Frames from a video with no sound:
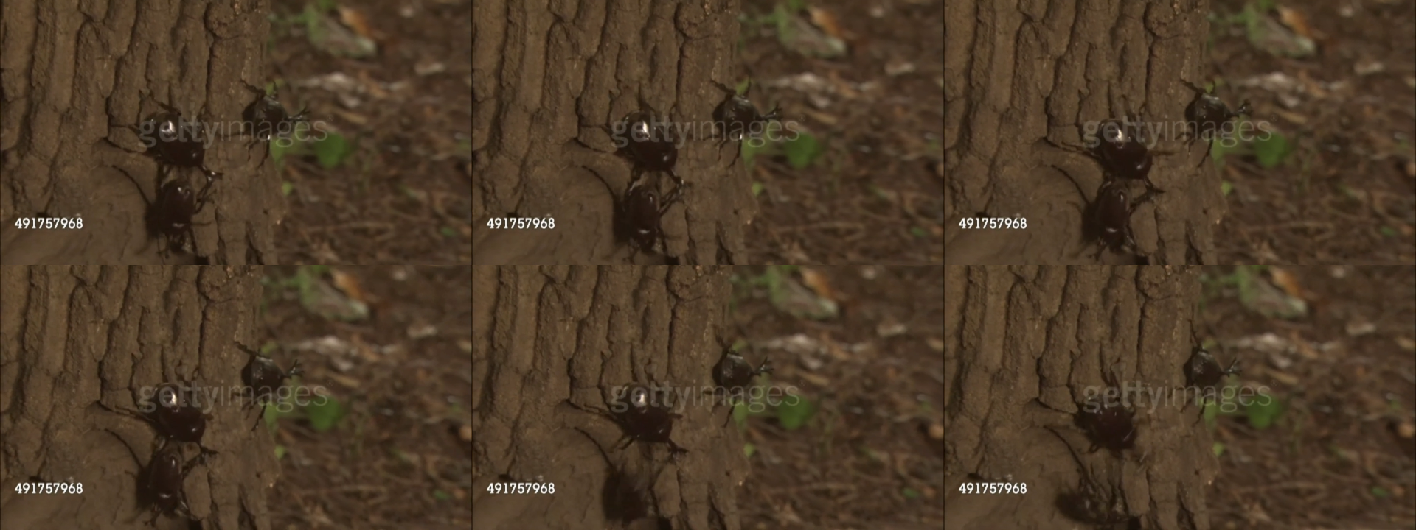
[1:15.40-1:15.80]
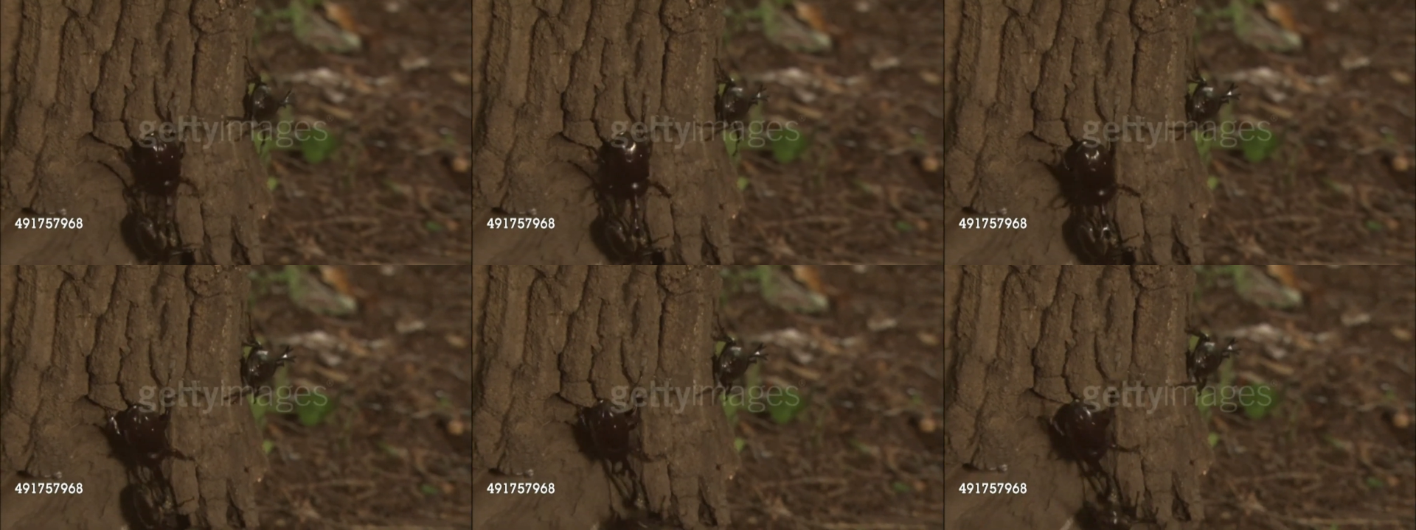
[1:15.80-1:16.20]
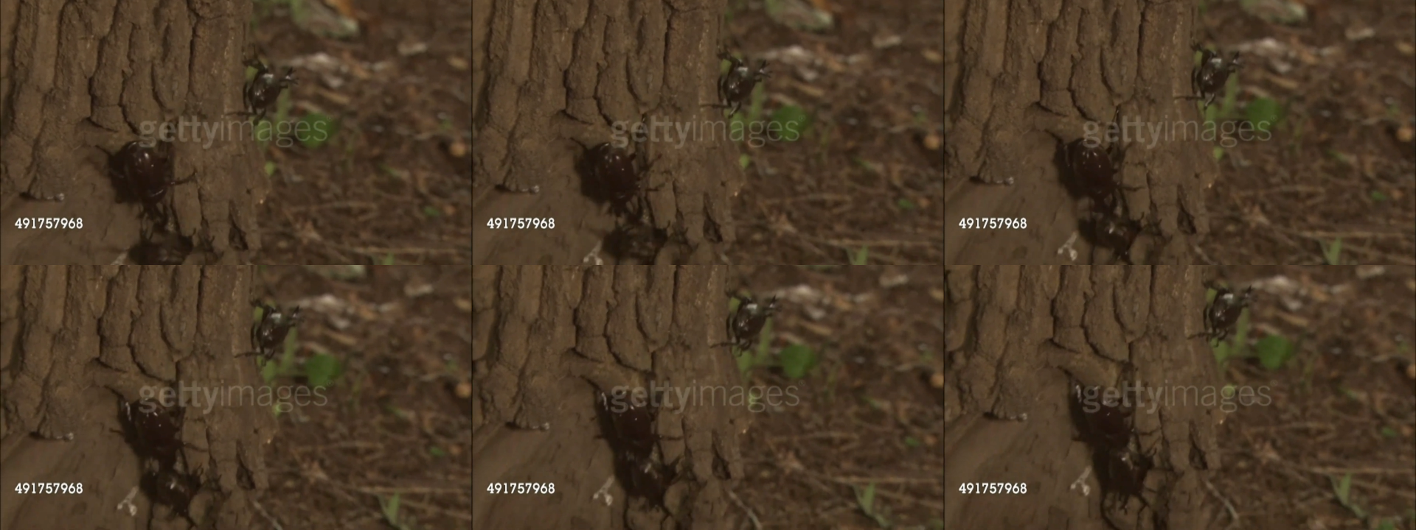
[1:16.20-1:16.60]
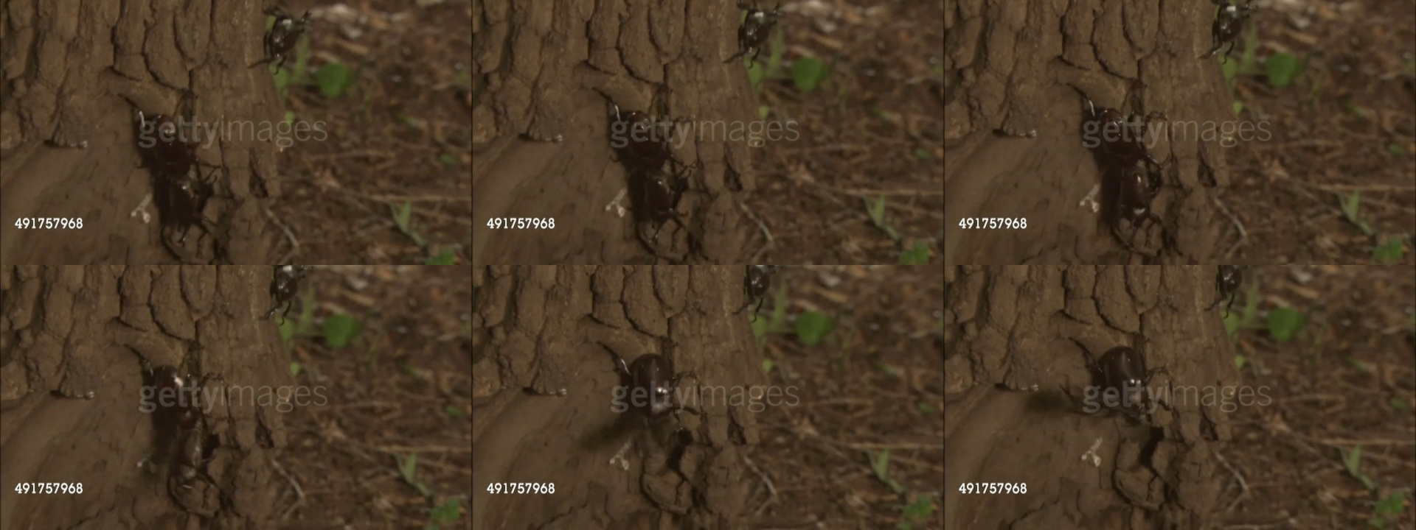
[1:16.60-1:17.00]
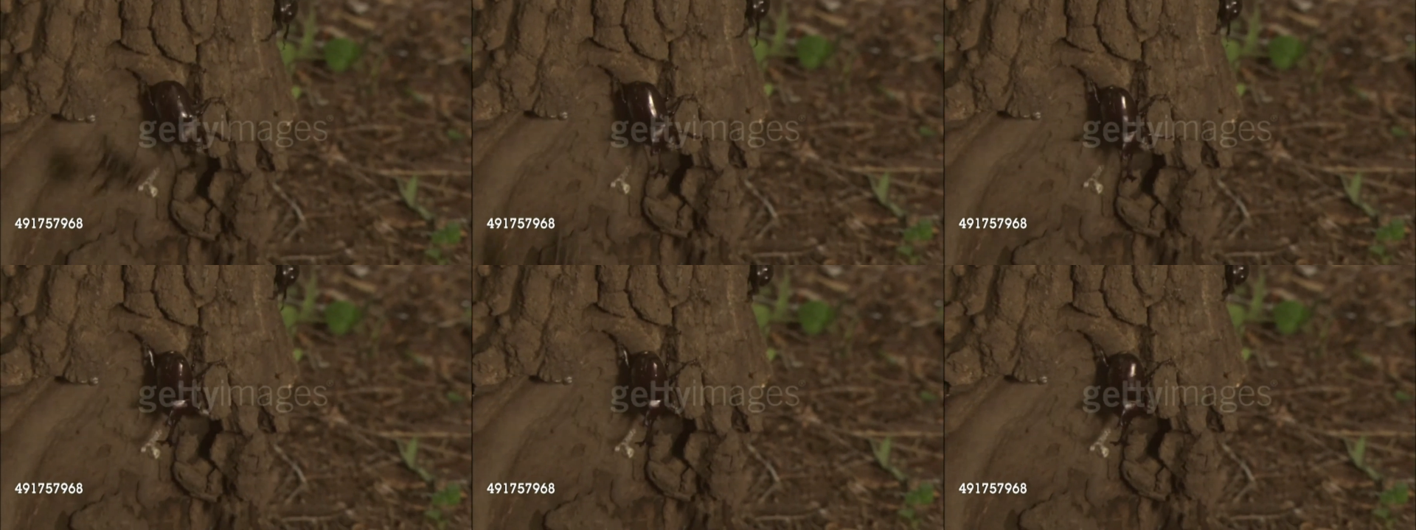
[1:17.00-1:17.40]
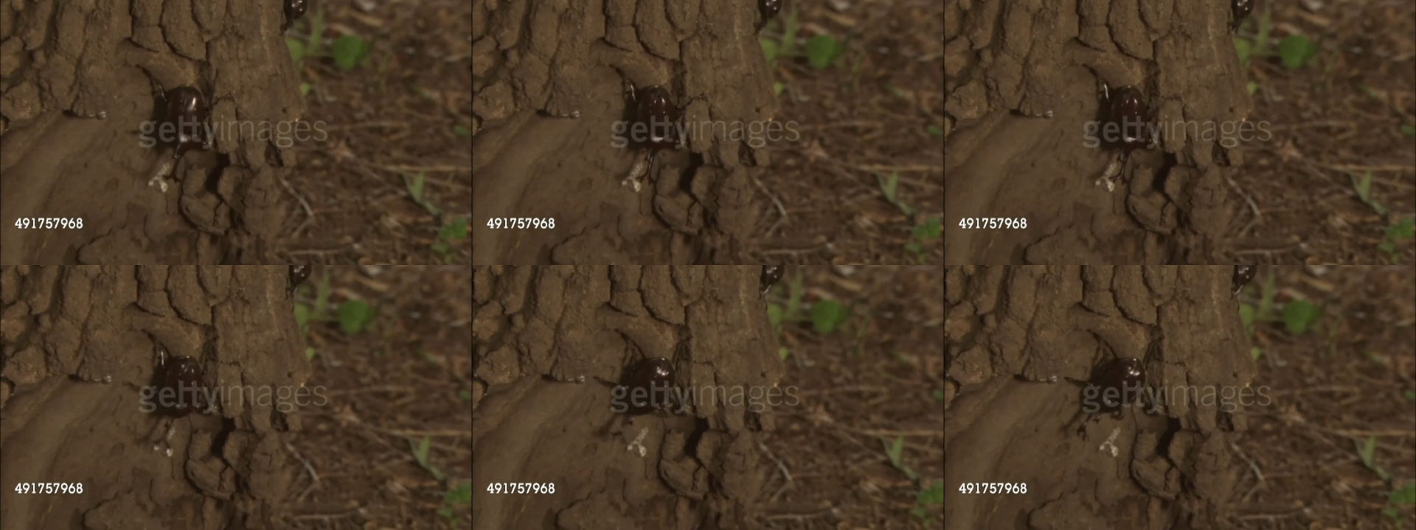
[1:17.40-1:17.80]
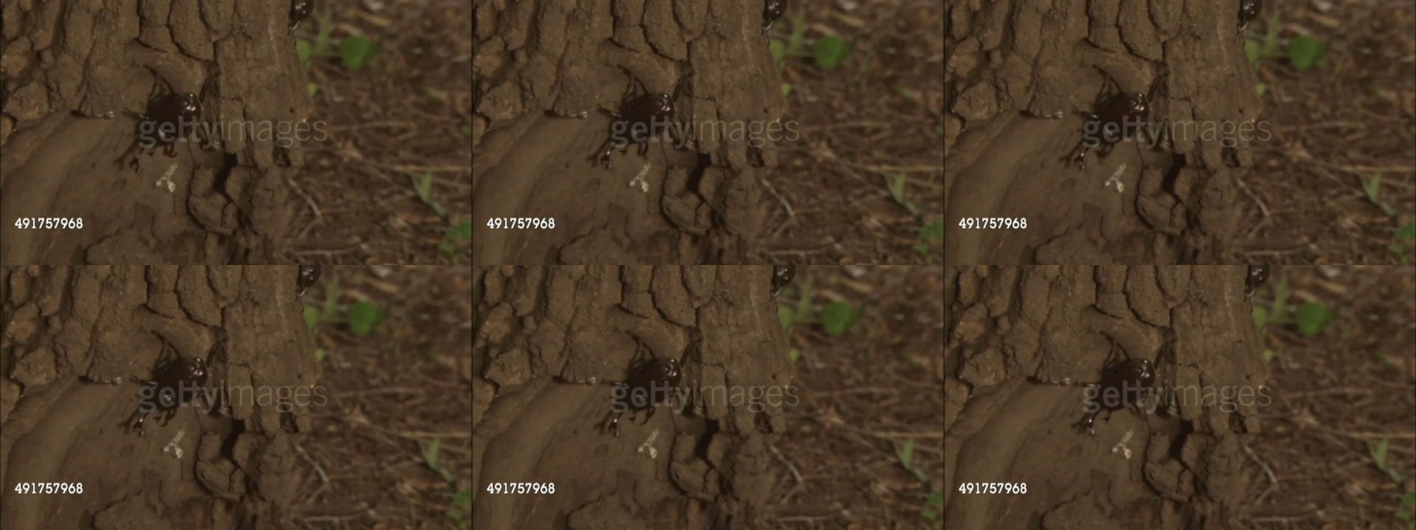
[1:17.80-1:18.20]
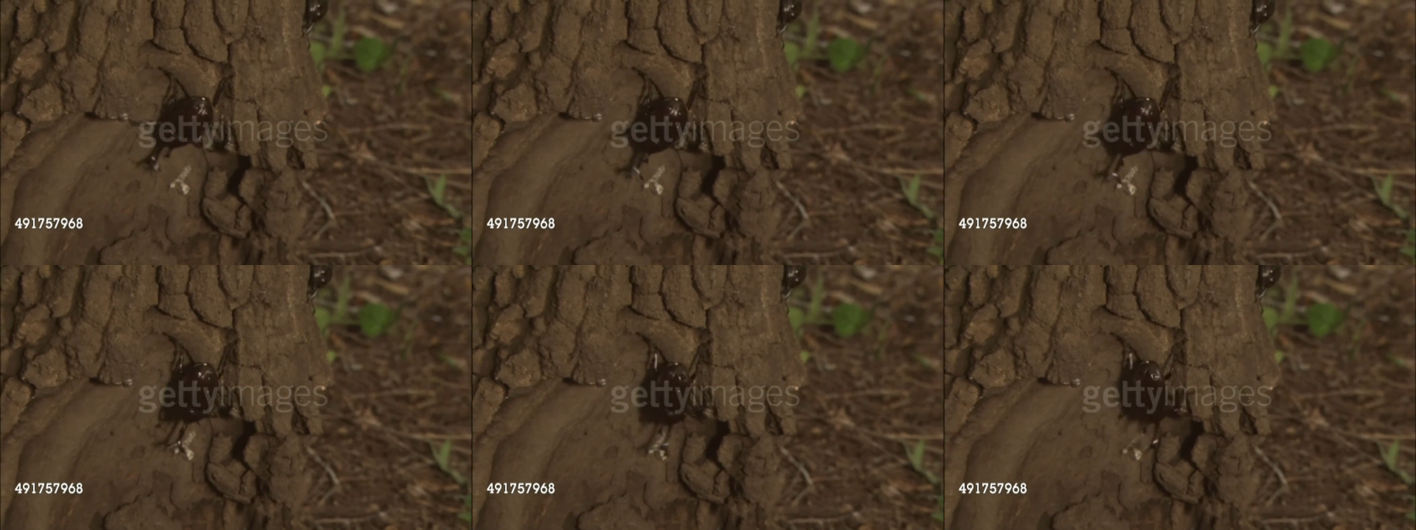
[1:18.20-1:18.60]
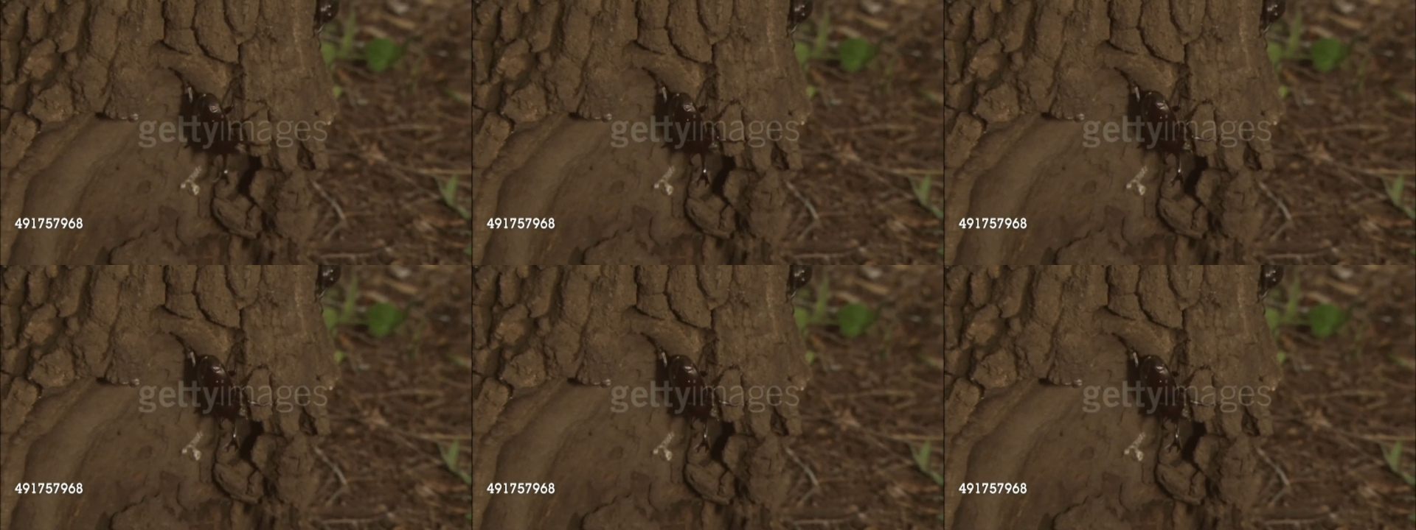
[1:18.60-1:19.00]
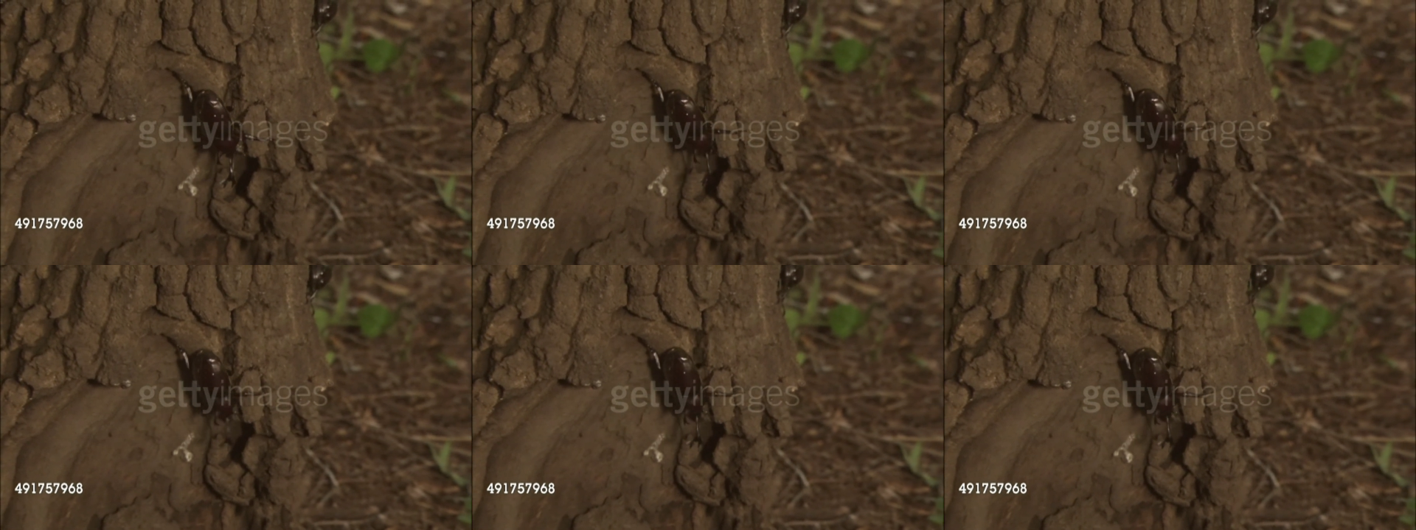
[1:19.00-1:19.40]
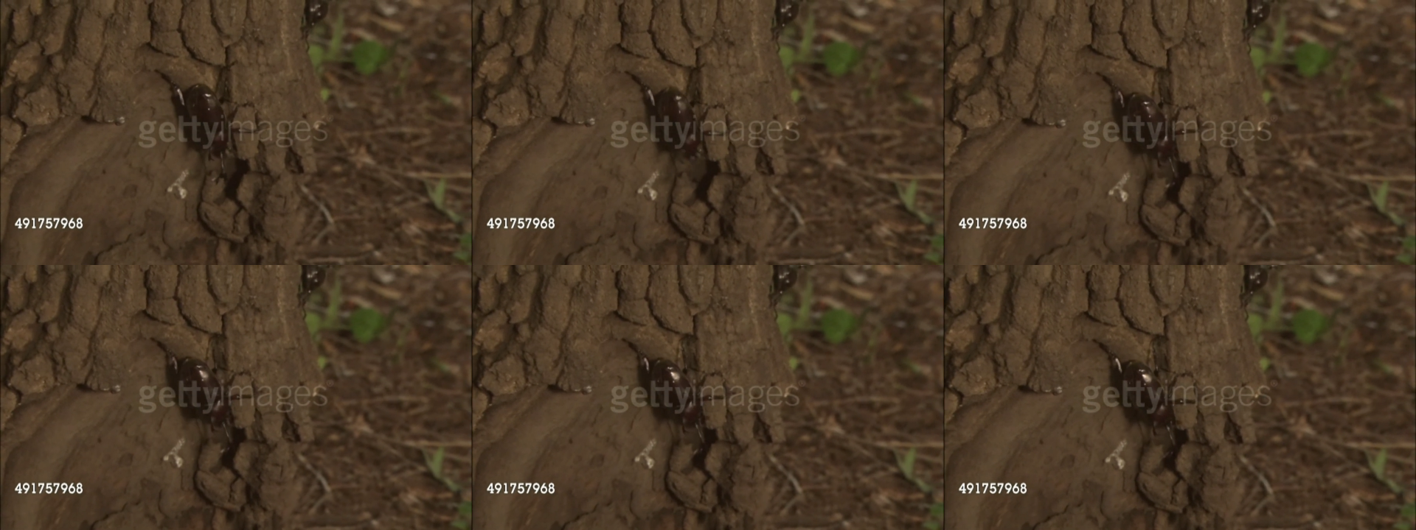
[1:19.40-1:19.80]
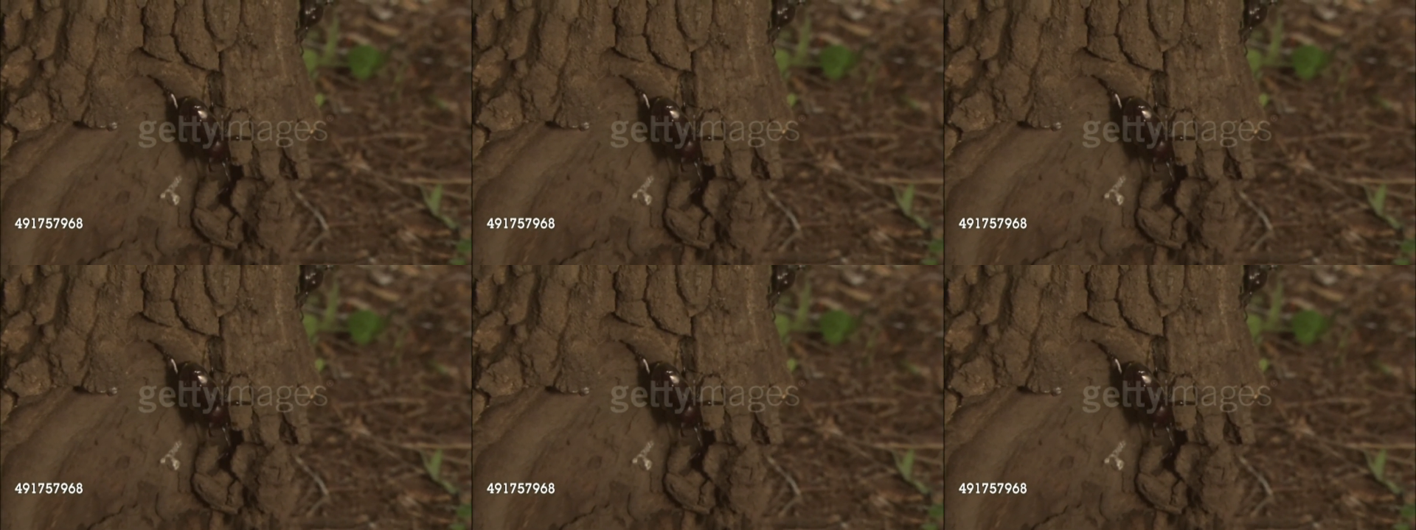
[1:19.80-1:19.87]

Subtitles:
Nobody's mouth can be seen.